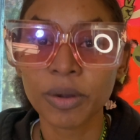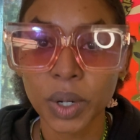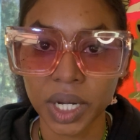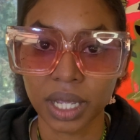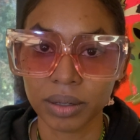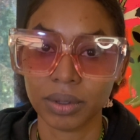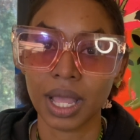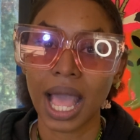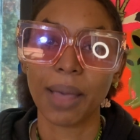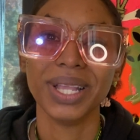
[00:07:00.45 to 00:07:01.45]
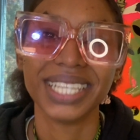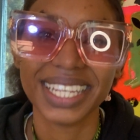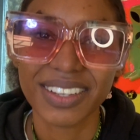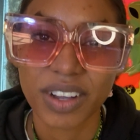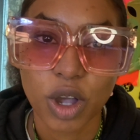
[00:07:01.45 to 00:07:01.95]
money. I bet
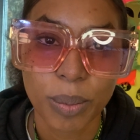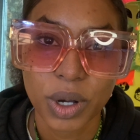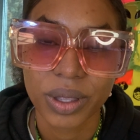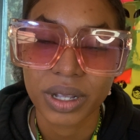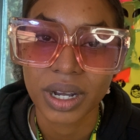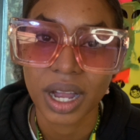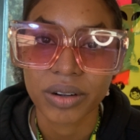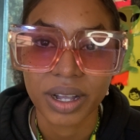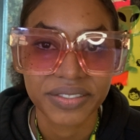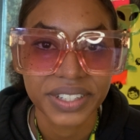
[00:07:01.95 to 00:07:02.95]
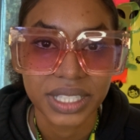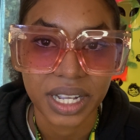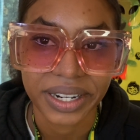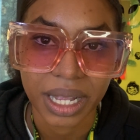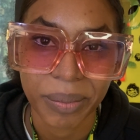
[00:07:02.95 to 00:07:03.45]
you never got blood clot run
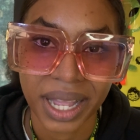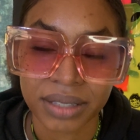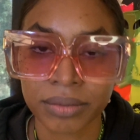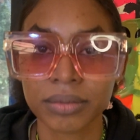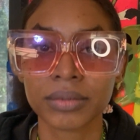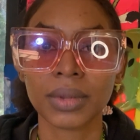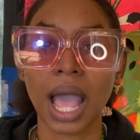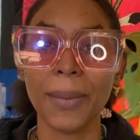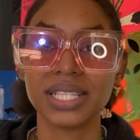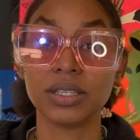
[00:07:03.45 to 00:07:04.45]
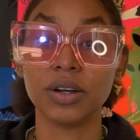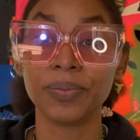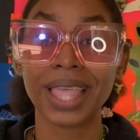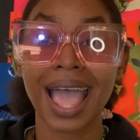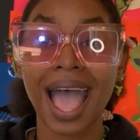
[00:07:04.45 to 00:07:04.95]
filter in a man. I bet you.
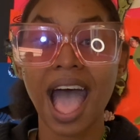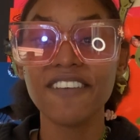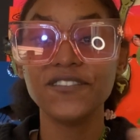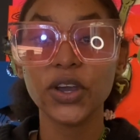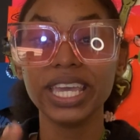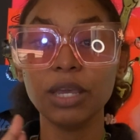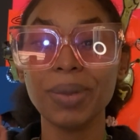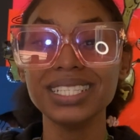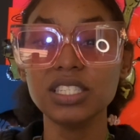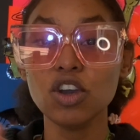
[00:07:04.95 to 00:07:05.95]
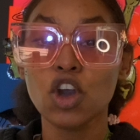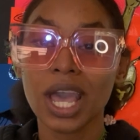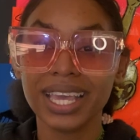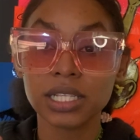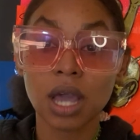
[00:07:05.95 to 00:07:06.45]
I am fucking bet
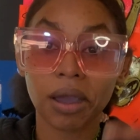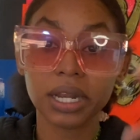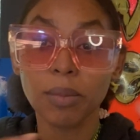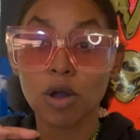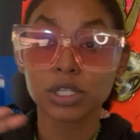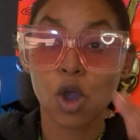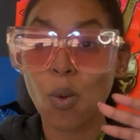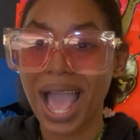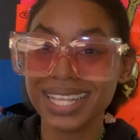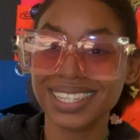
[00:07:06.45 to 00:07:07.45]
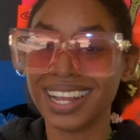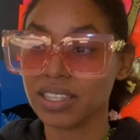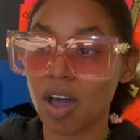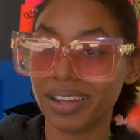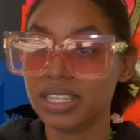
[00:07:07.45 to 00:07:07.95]
you. You talking about why is it
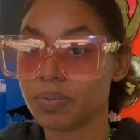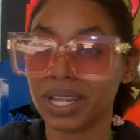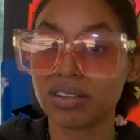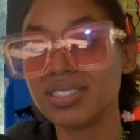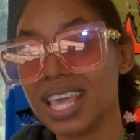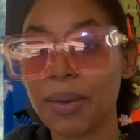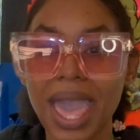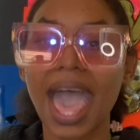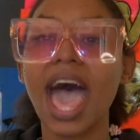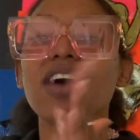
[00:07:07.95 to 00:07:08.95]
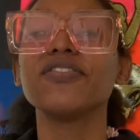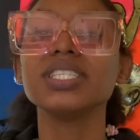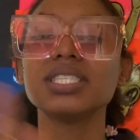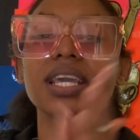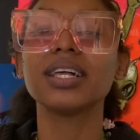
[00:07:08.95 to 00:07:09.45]
that all these men are safe? Every
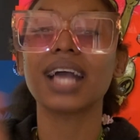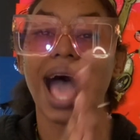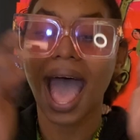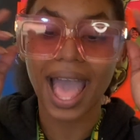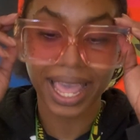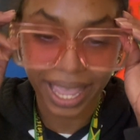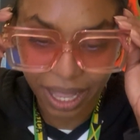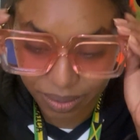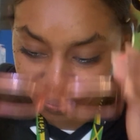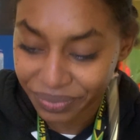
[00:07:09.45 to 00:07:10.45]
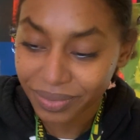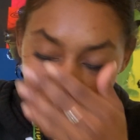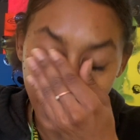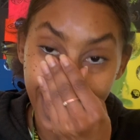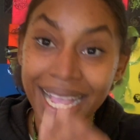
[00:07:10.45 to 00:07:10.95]
single guy I
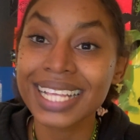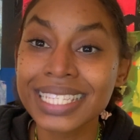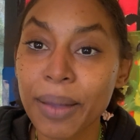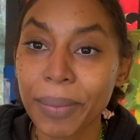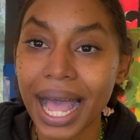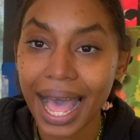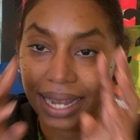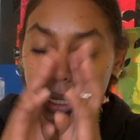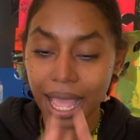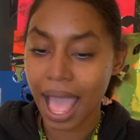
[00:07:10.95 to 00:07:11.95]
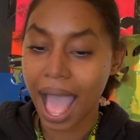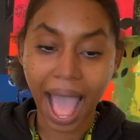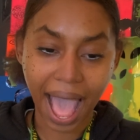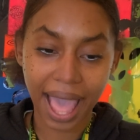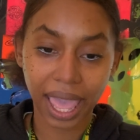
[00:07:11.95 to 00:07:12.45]
Kasamba had.
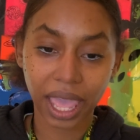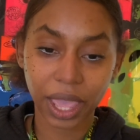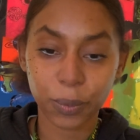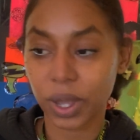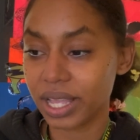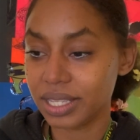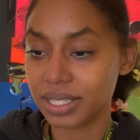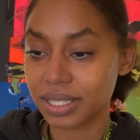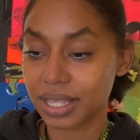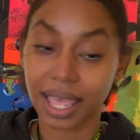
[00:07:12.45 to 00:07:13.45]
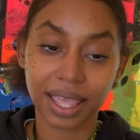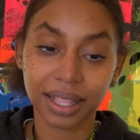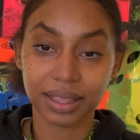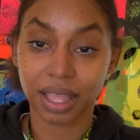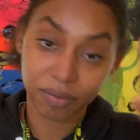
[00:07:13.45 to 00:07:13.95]
I was
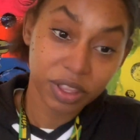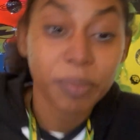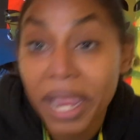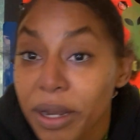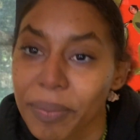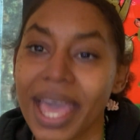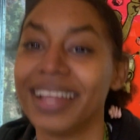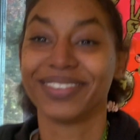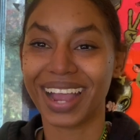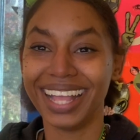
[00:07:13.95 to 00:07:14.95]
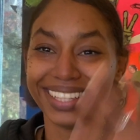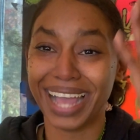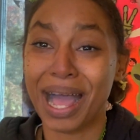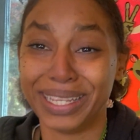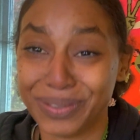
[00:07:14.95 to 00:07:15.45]
in love with a married man, right? The
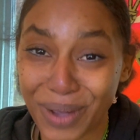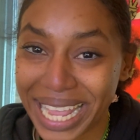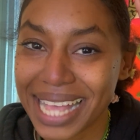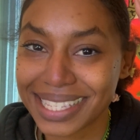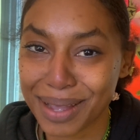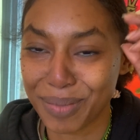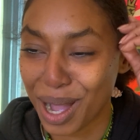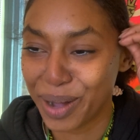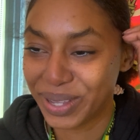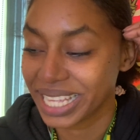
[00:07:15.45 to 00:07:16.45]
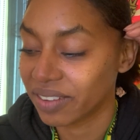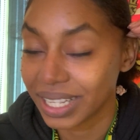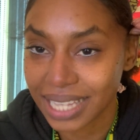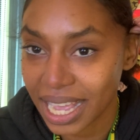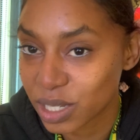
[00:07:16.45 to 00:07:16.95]
uh, what Kasamba always
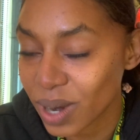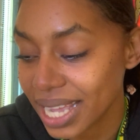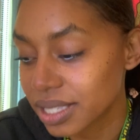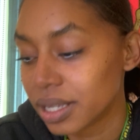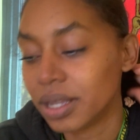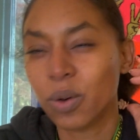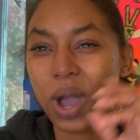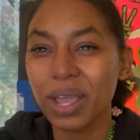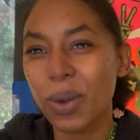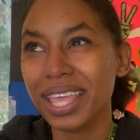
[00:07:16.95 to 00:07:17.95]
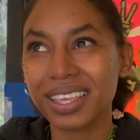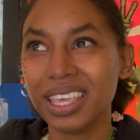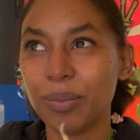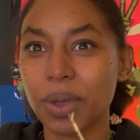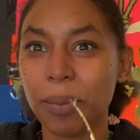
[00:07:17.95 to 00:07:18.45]
advertised, right? Why why you
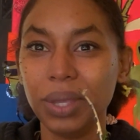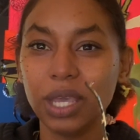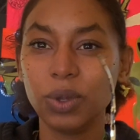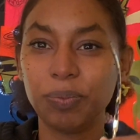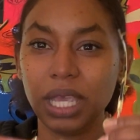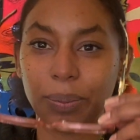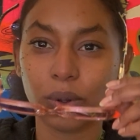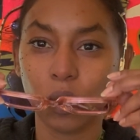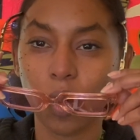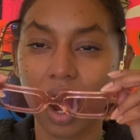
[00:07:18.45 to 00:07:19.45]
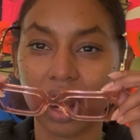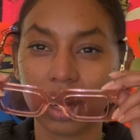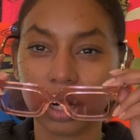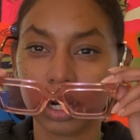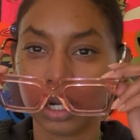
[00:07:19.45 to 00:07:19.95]
keep being with people who are